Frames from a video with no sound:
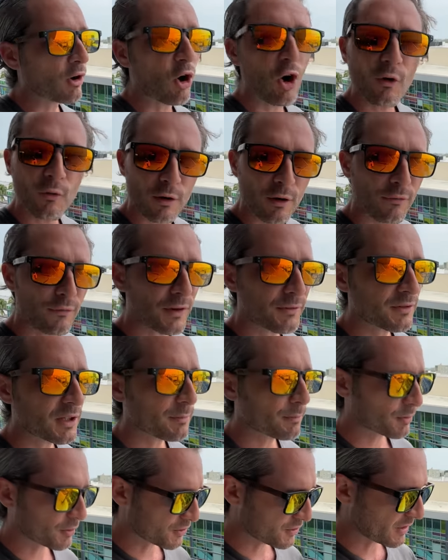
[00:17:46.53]
over
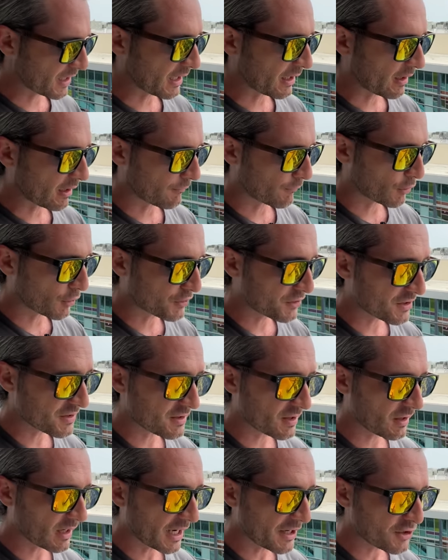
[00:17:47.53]
50%, versus
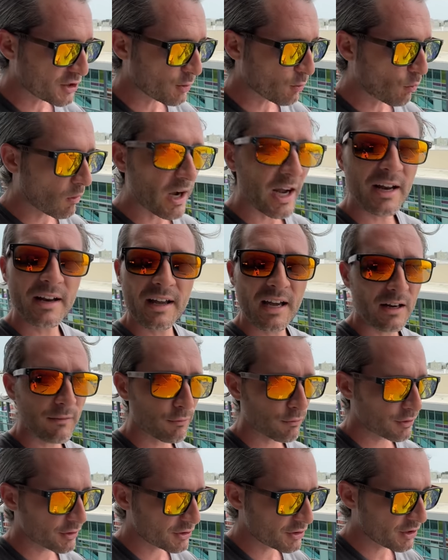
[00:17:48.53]
the nationwide
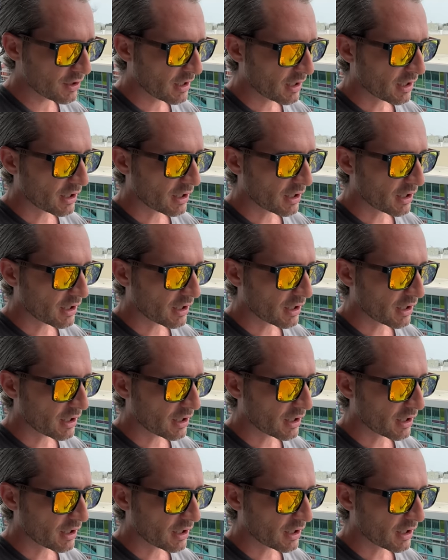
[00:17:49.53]
average